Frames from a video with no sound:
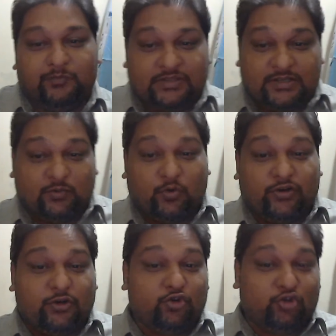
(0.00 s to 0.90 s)
Just
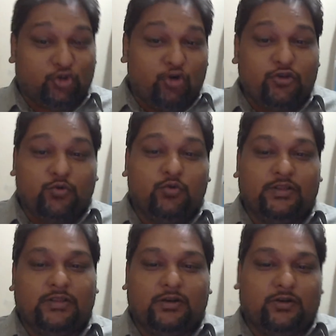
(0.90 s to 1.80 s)
wanted to show you
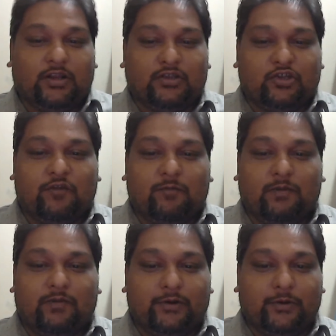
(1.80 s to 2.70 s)
in the introduction of my
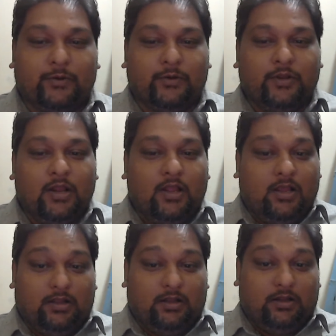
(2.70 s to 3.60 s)
video.
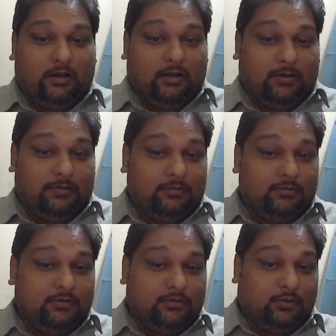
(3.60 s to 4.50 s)
Uh,
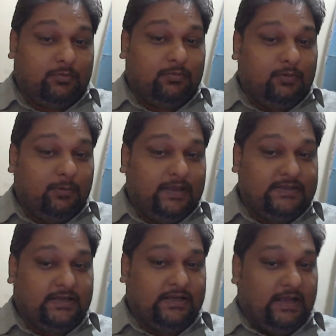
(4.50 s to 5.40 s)
so
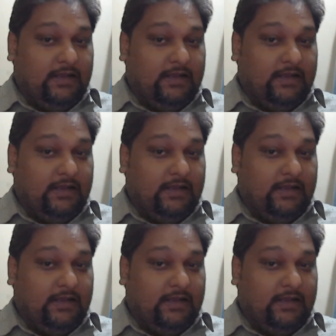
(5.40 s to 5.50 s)
basically,